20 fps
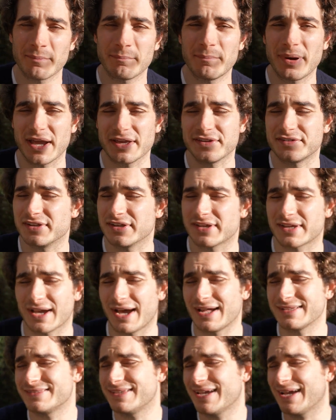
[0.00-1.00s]
basic.
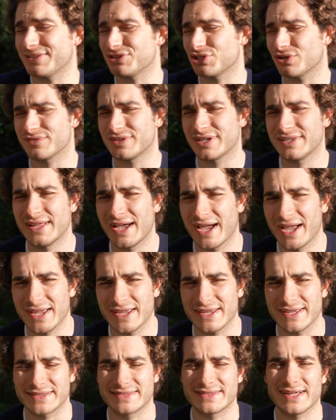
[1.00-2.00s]
At the end of the day,
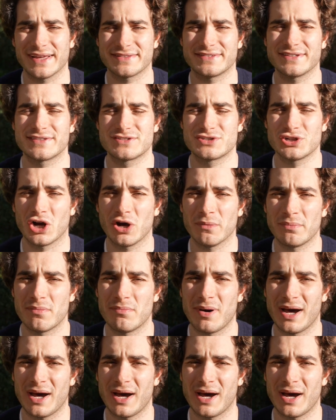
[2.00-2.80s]
it does its job,